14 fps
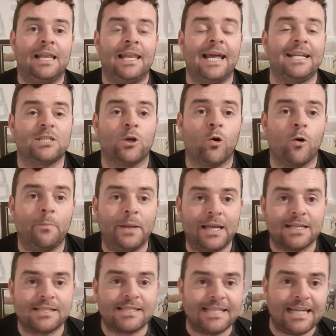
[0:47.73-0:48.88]
Let's hope he
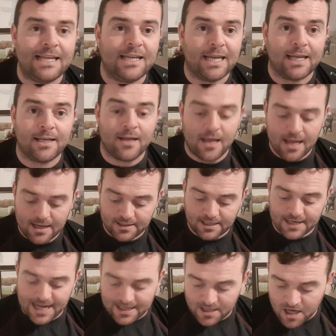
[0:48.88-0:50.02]
can sneak in to
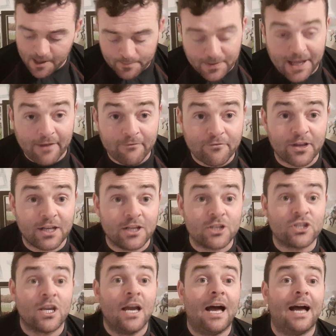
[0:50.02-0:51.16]
that top 10
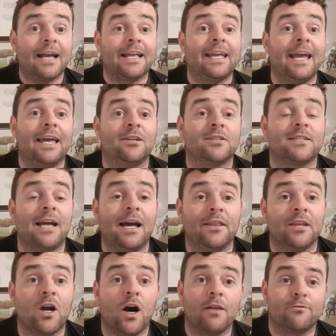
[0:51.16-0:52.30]
finish and get us that in
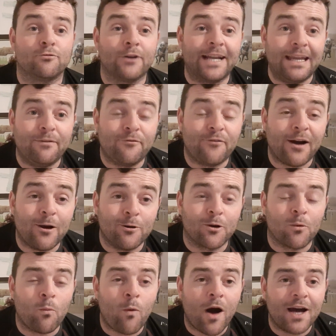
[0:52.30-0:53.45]
the golf. Ricky
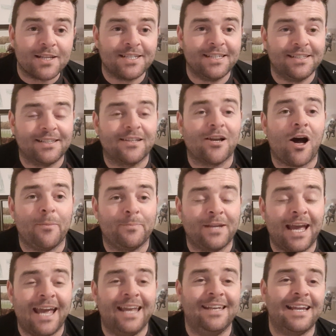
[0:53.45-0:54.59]
Fowler was in the top
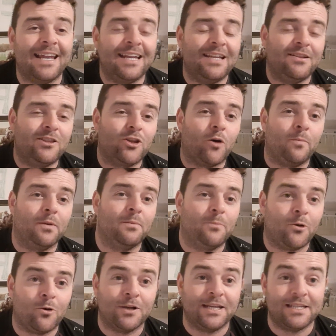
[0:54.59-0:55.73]
10. Then he double
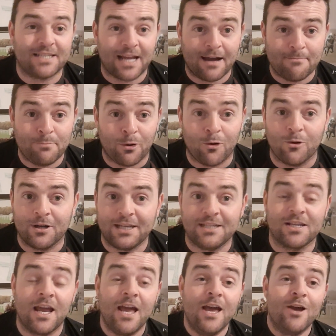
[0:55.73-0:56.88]
bogeys and
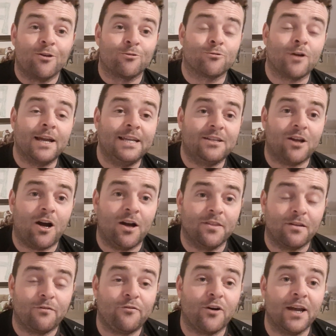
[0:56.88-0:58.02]
bogeys right on
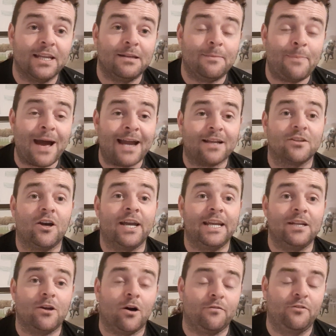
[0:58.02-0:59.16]
the fine, the back
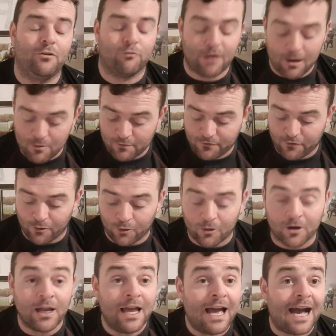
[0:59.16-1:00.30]
nine of round
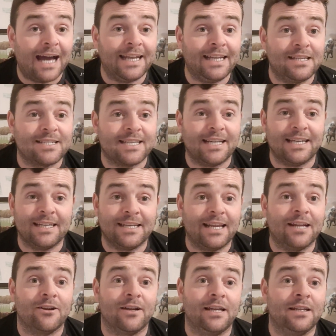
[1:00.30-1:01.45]
four. And he's sitting
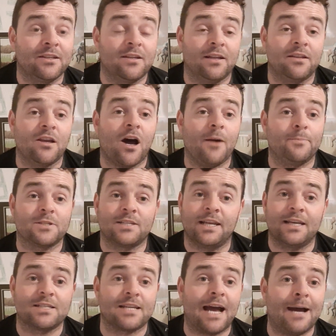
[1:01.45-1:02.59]
there in the top
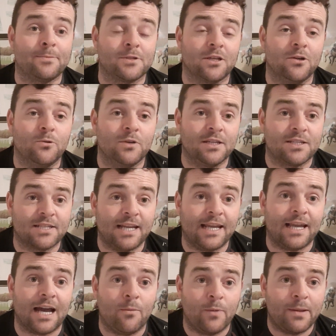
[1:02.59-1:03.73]
six. Absolutely
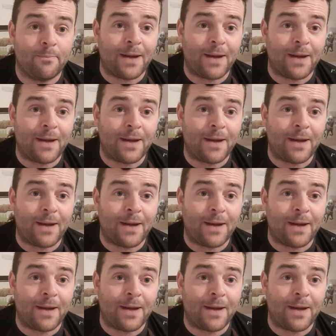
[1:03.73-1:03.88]
sick. And we